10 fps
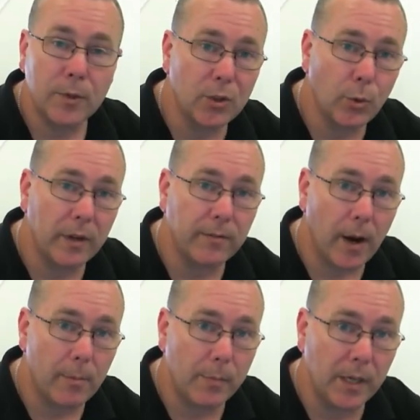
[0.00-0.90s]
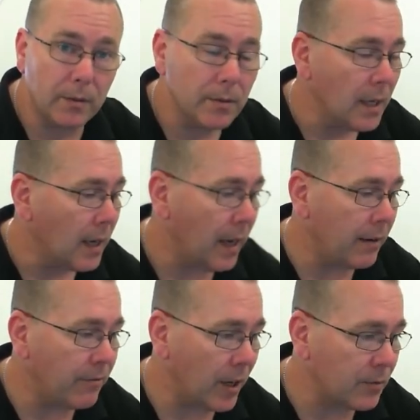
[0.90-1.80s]
25mm,
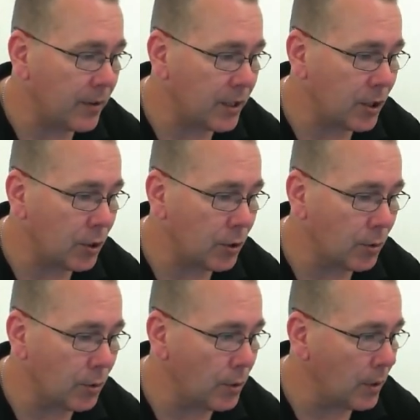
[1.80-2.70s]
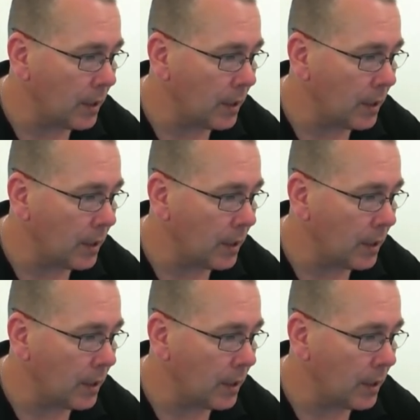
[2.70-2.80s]
and vice fixture 2